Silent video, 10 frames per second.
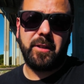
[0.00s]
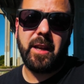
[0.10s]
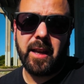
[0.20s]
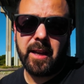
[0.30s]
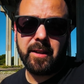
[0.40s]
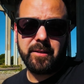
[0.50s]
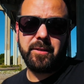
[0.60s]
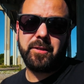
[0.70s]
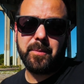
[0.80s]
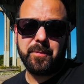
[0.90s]
and
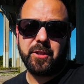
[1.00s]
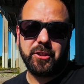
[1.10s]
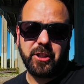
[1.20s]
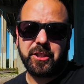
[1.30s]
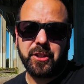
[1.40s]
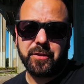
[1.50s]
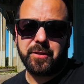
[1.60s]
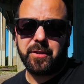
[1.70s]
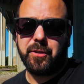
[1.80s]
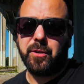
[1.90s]
some
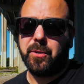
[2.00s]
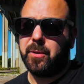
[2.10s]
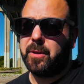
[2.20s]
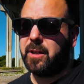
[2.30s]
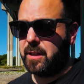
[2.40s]
suggestions to do